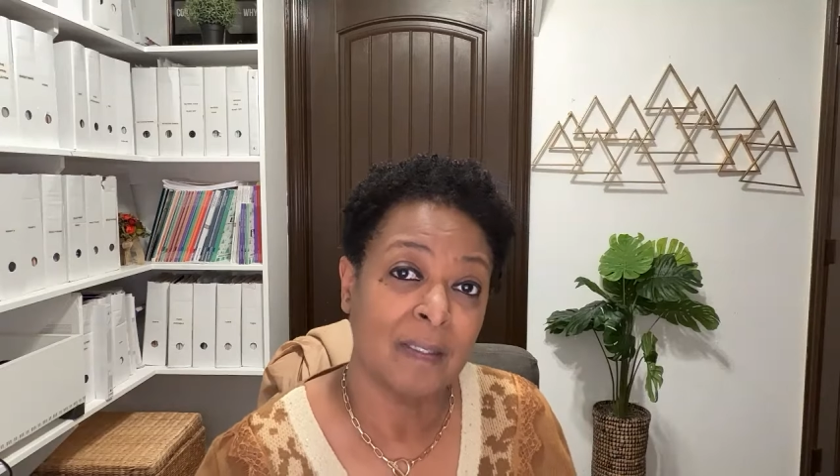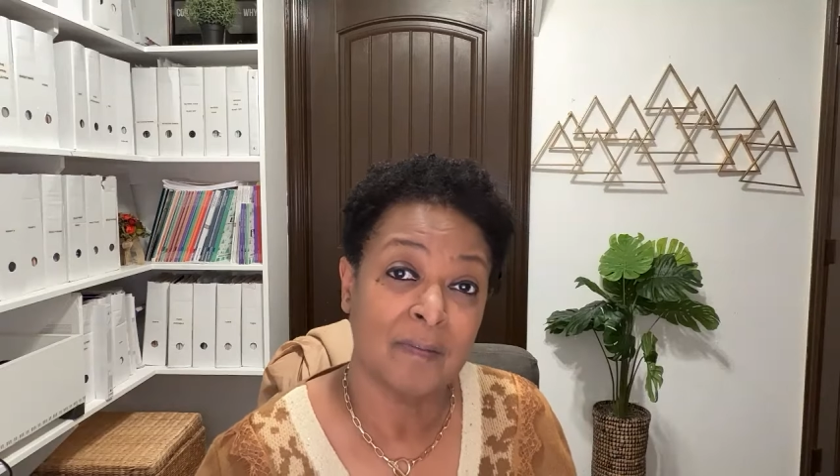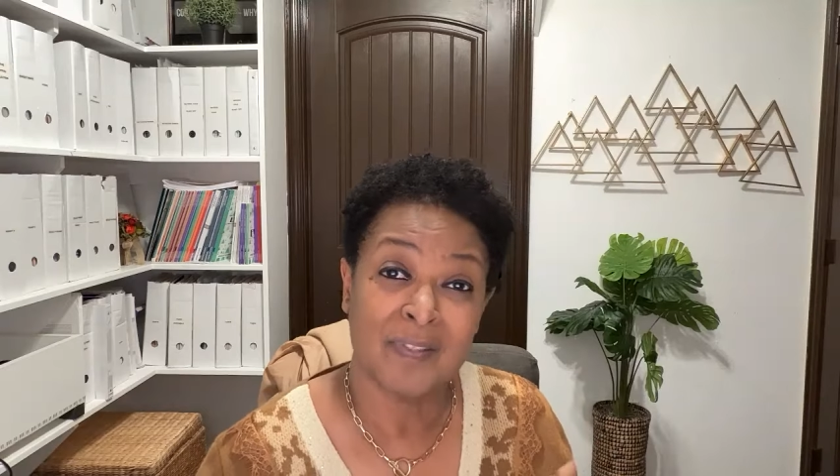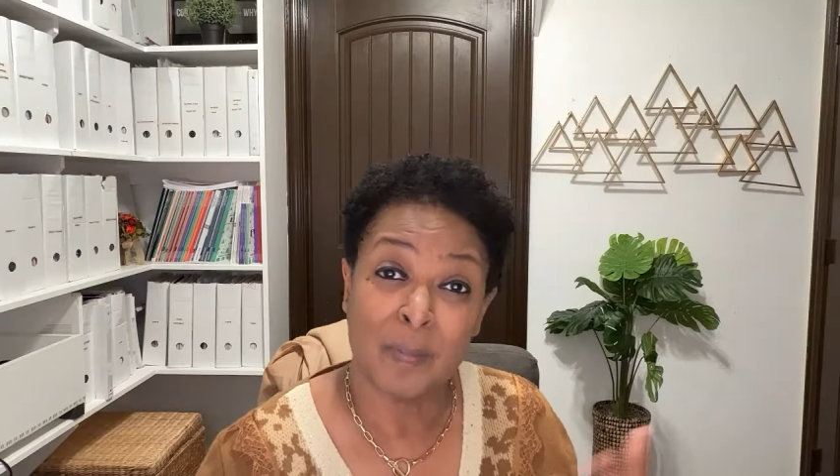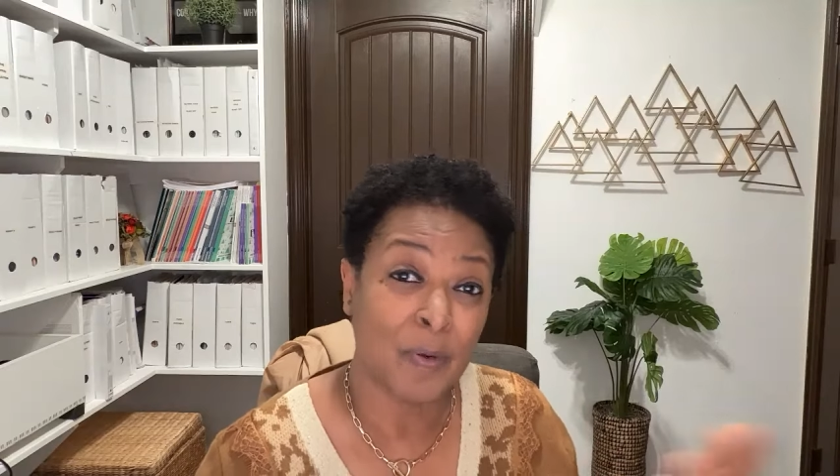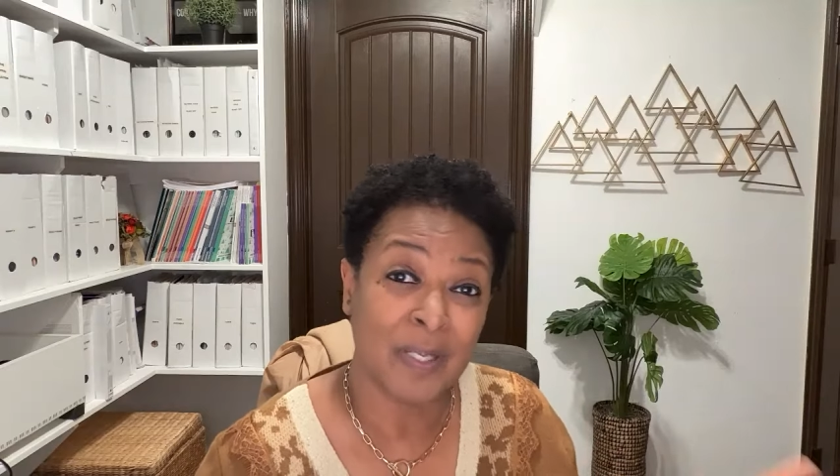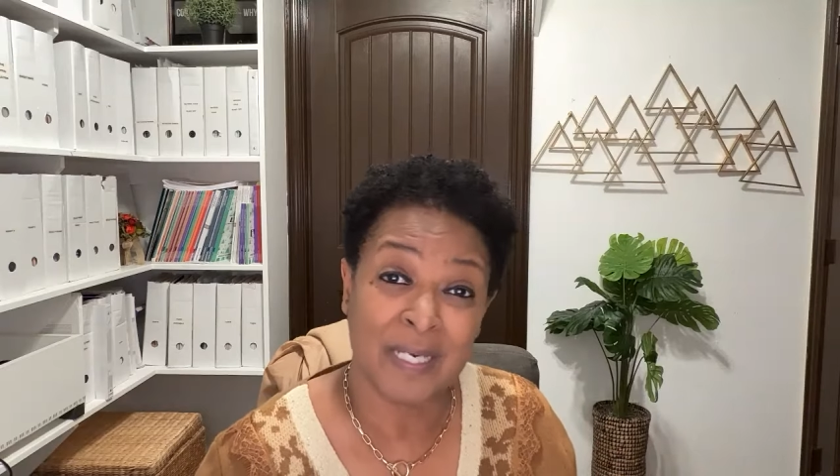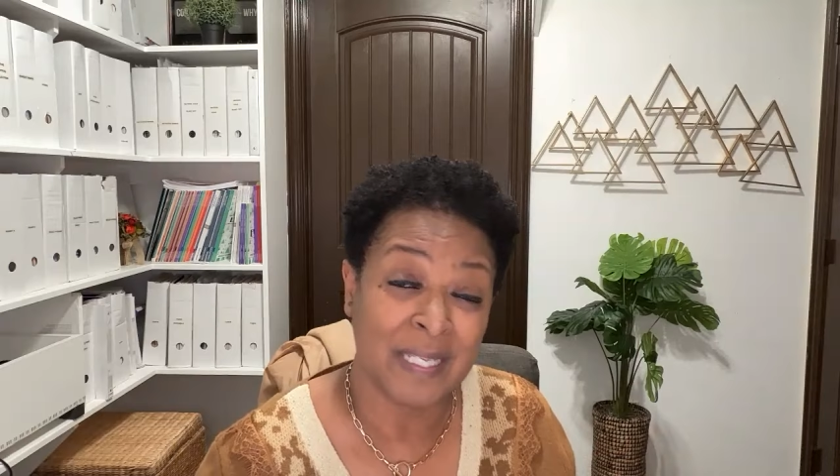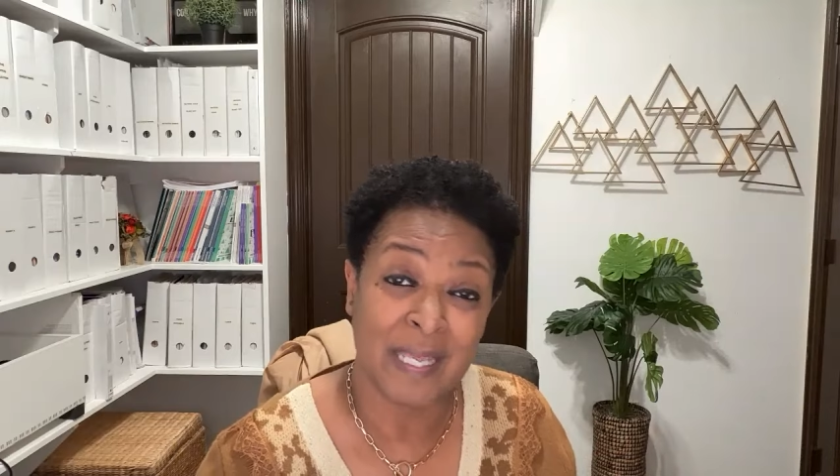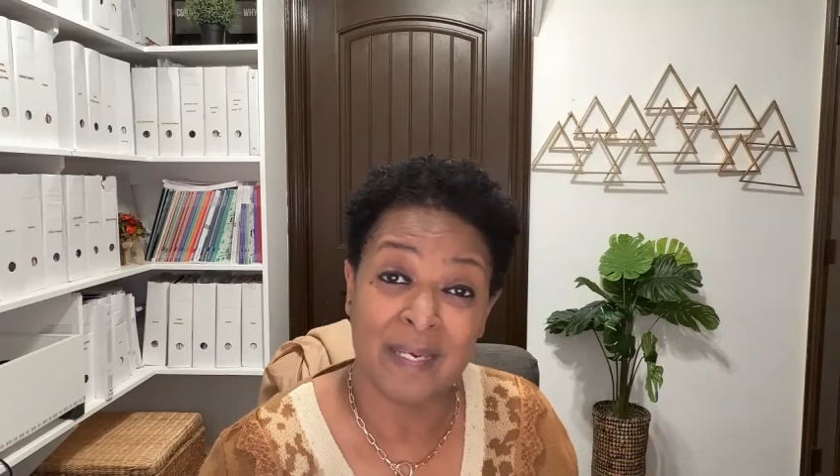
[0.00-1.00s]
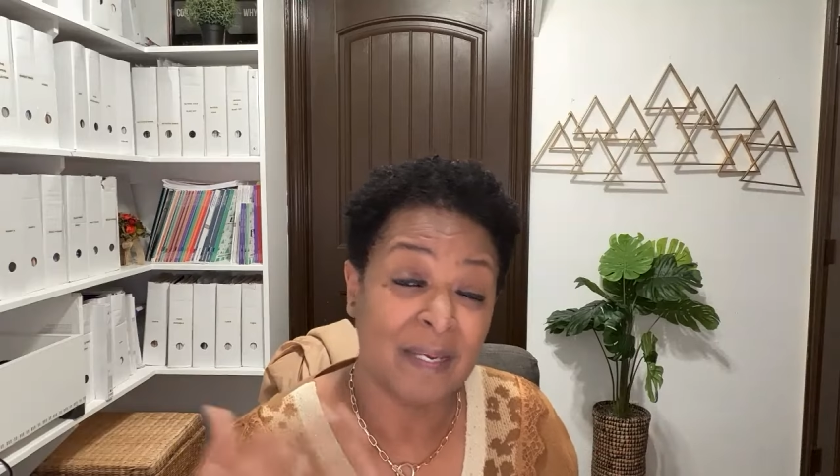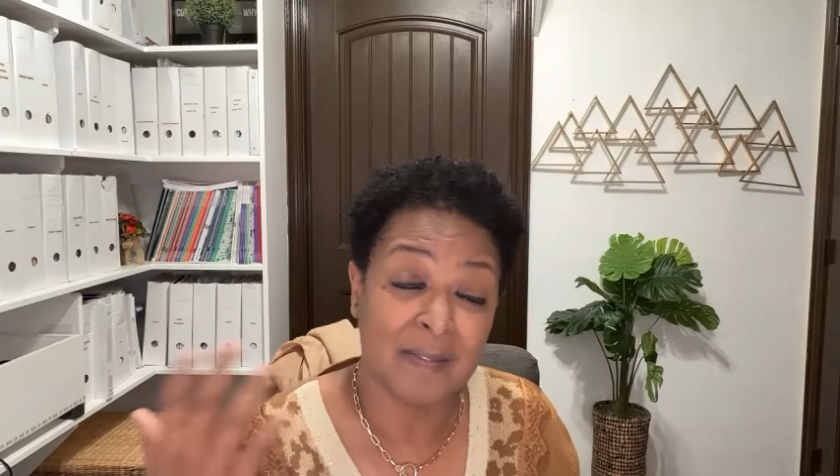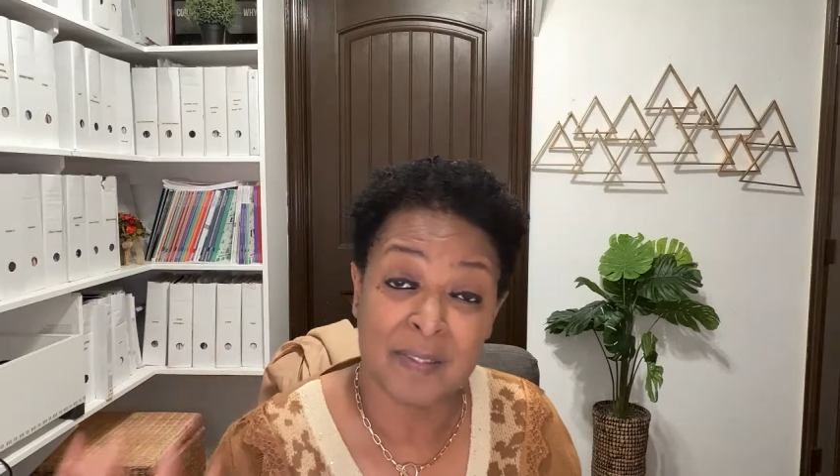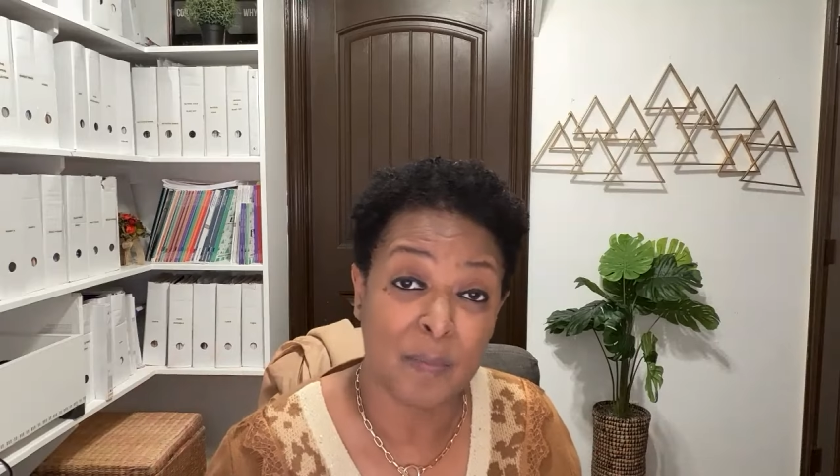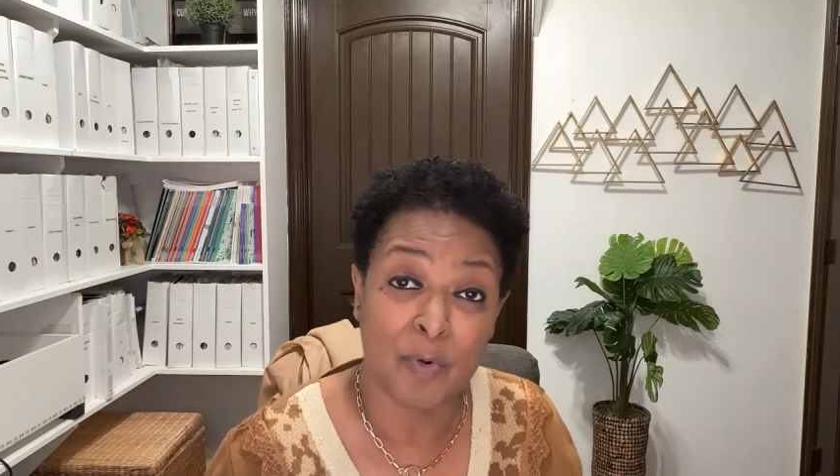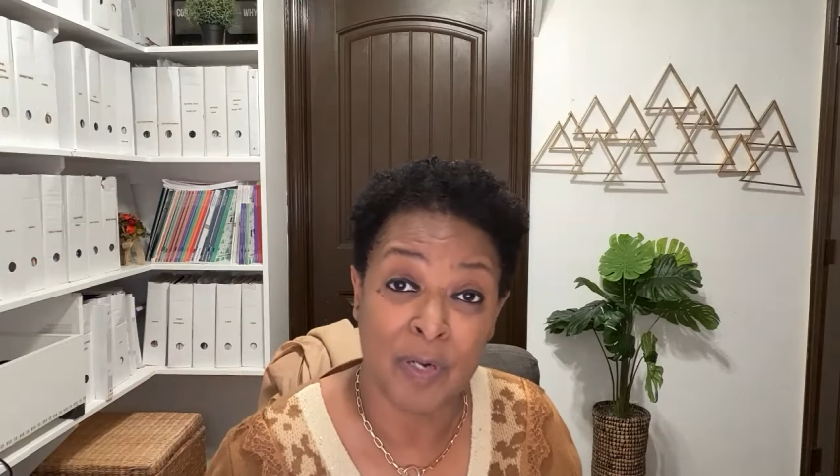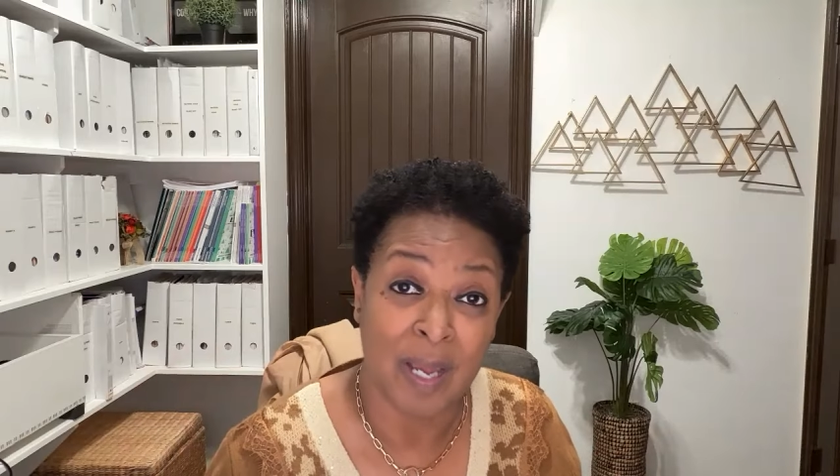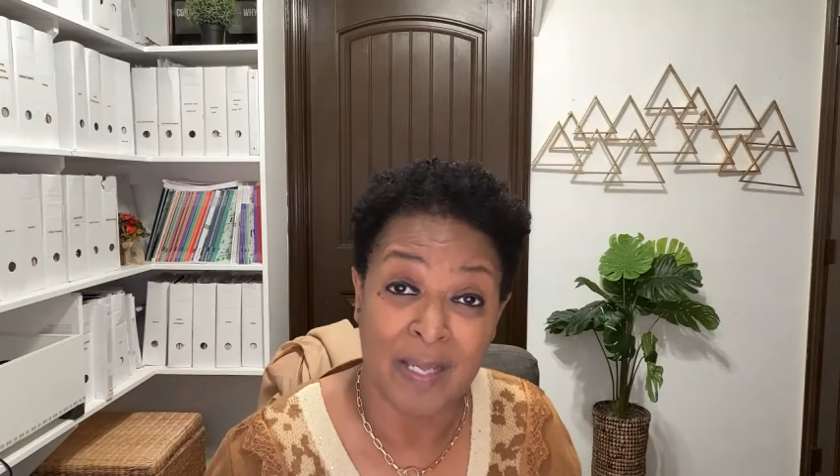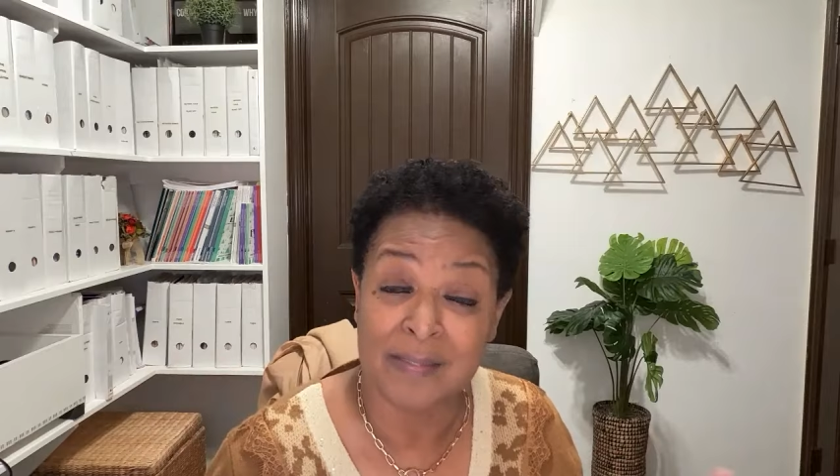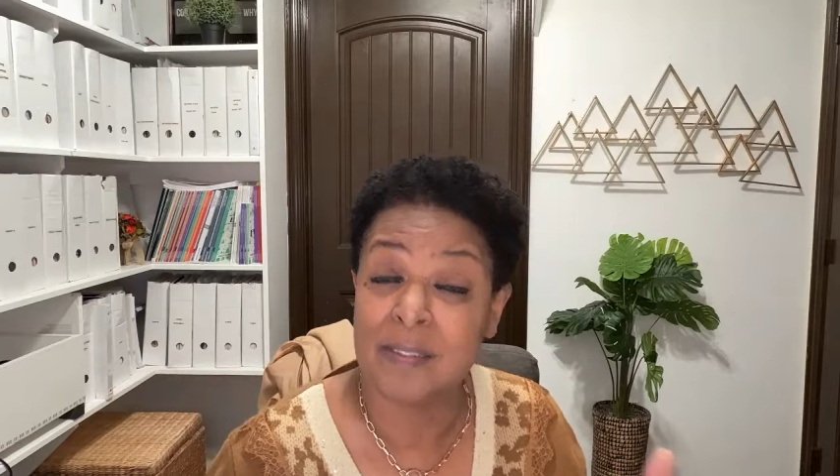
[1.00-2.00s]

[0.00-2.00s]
some are going to get it and some are not.